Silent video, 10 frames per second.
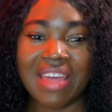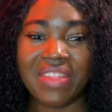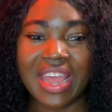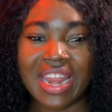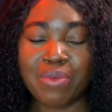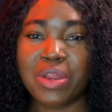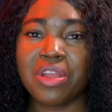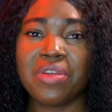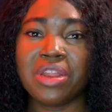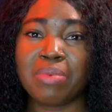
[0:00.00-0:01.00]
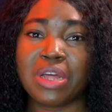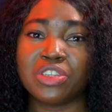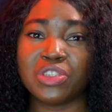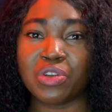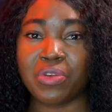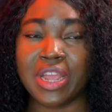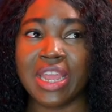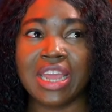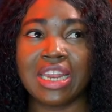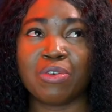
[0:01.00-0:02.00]
And then when you read about the story
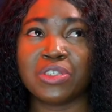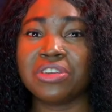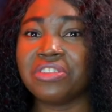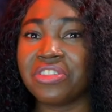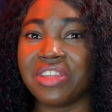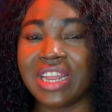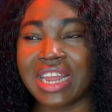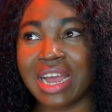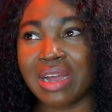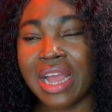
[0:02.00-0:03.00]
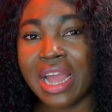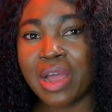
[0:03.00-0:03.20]
again, there was another thing that